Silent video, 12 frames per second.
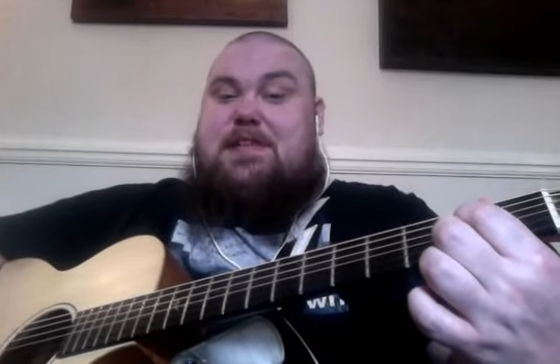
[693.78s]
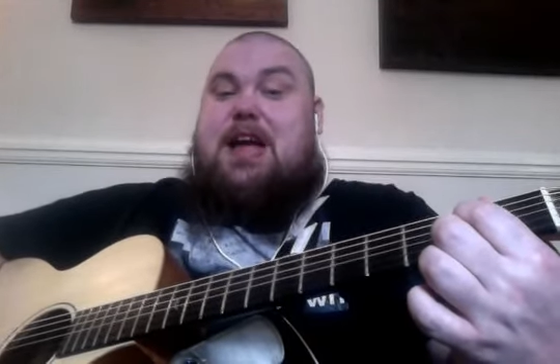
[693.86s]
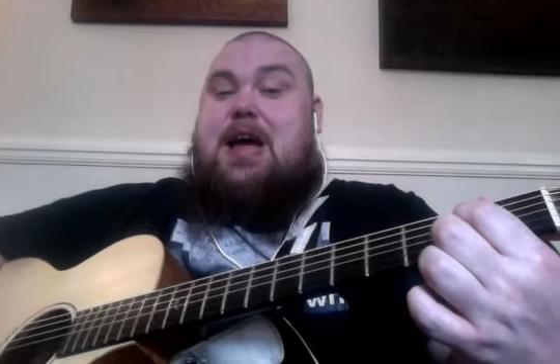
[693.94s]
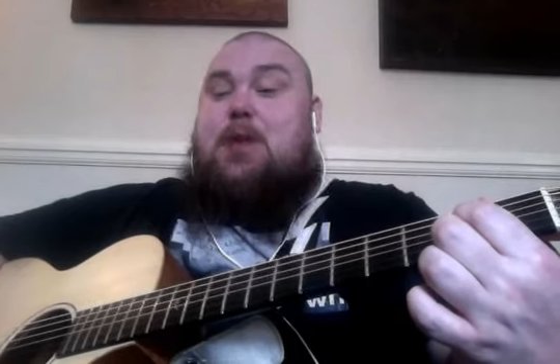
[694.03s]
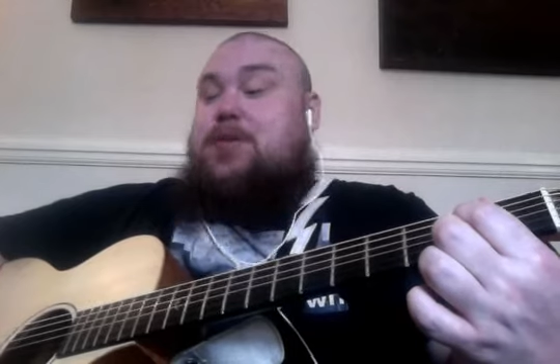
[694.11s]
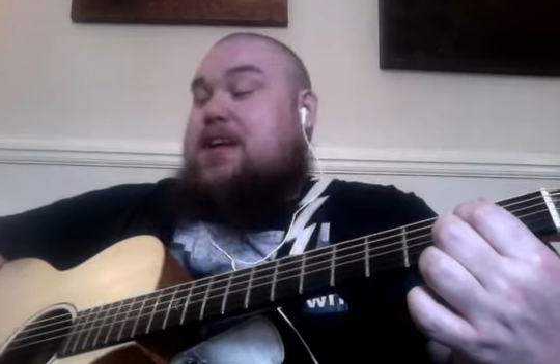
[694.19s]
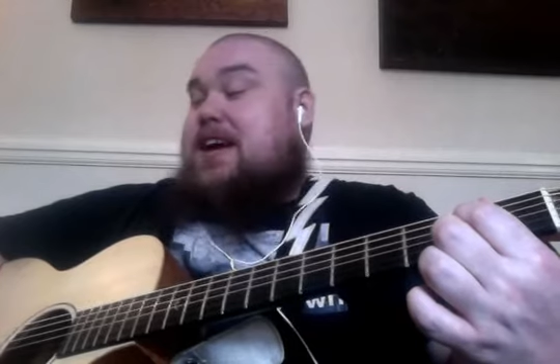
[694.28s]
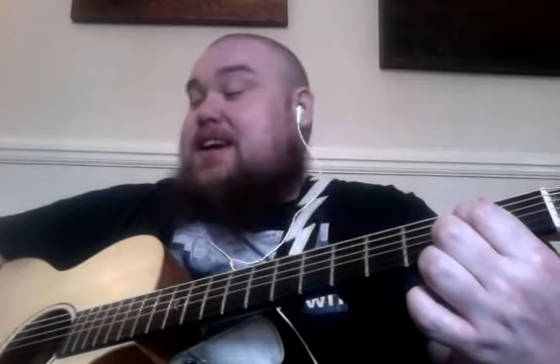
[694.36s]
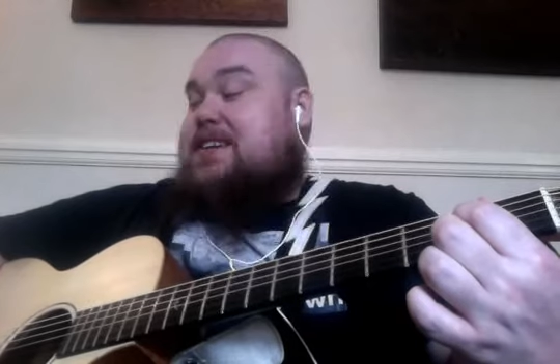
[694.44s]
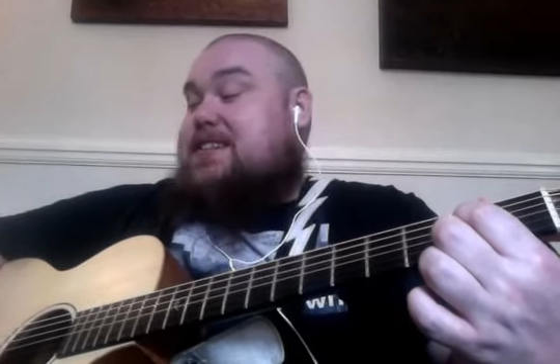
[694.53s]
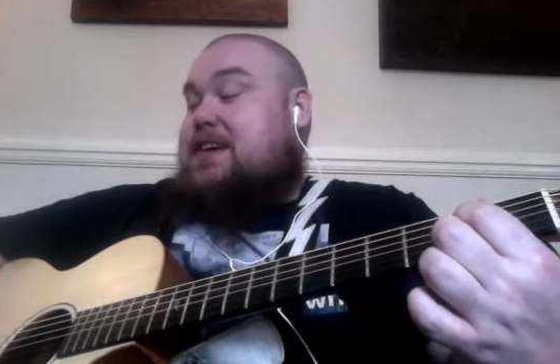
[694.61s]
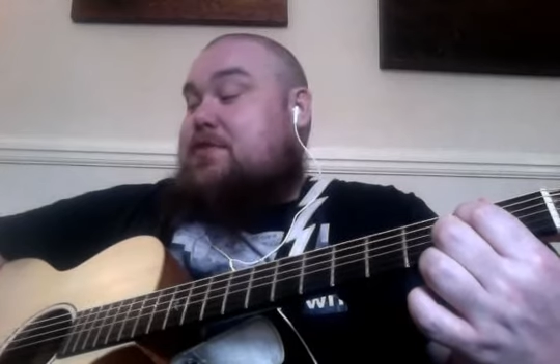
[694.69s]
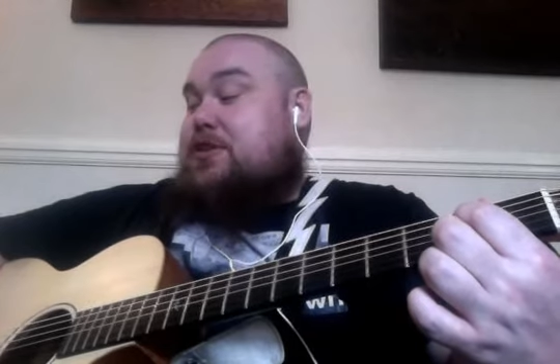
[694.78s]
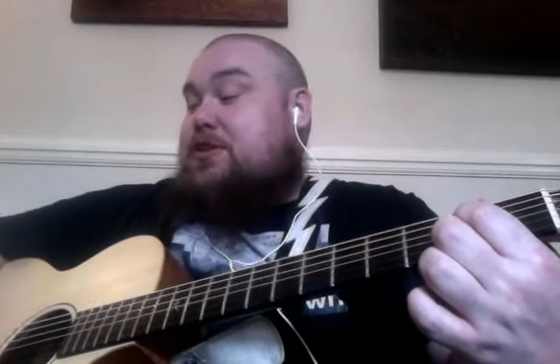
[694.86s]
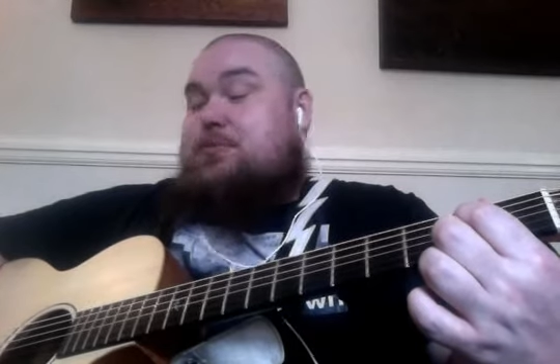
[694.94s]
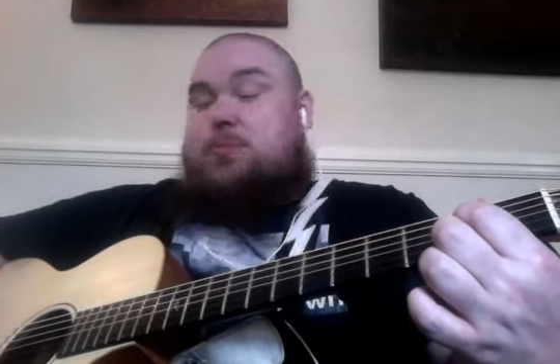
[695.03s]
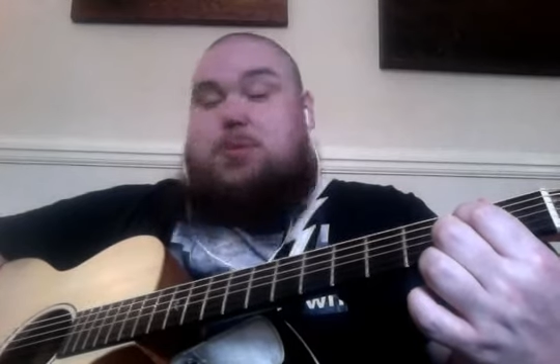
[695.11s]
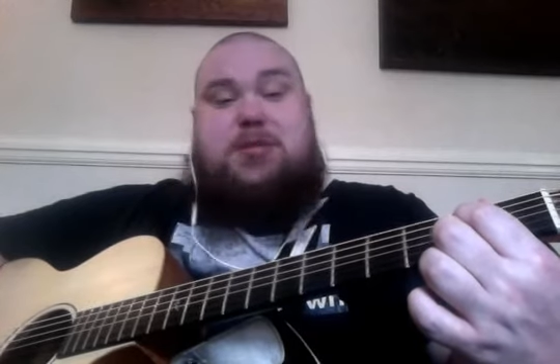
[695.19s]
And with that A7,
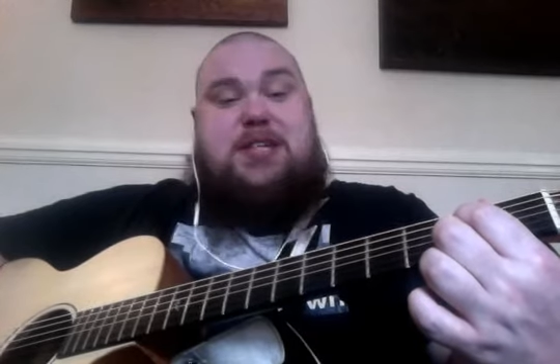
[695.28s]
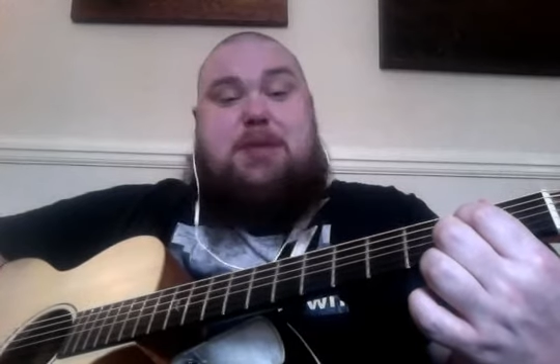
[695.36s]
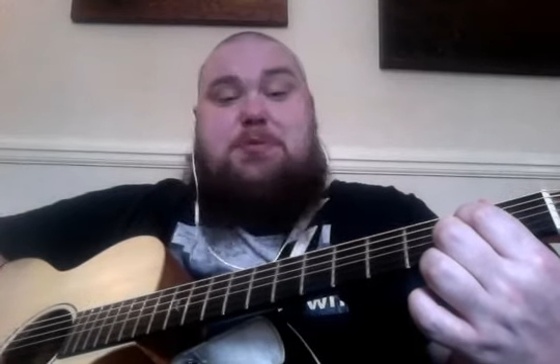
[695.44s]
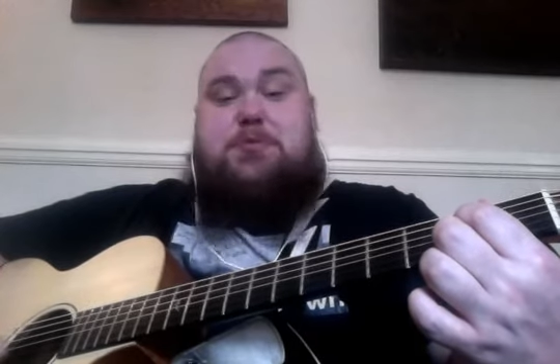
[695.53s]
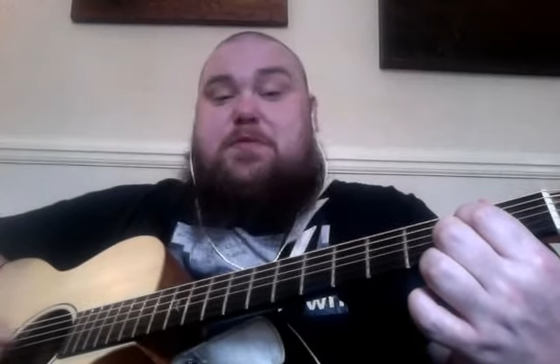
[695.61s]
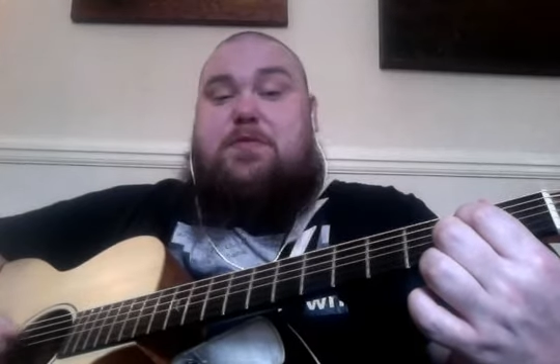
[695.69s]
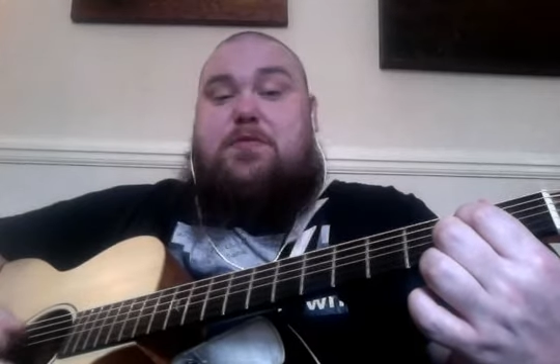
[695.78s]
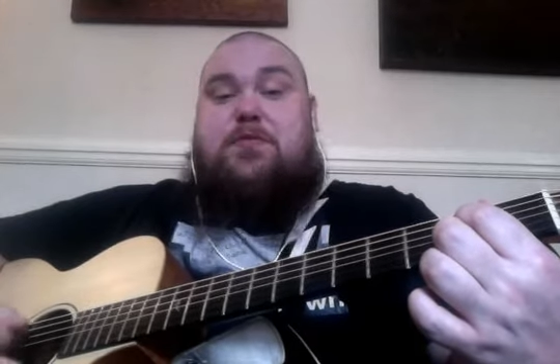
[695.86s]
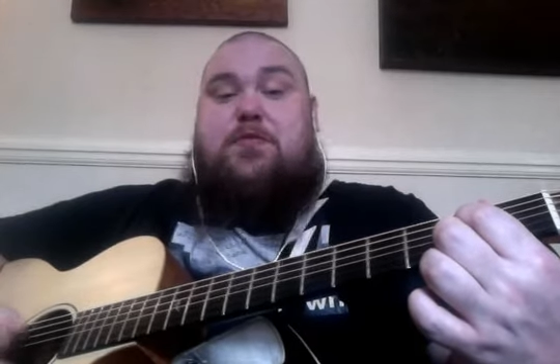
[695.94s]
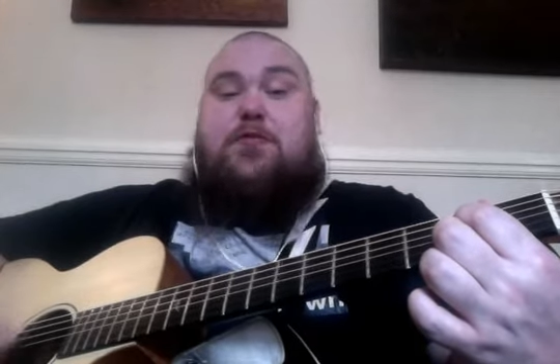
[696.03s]
same as before,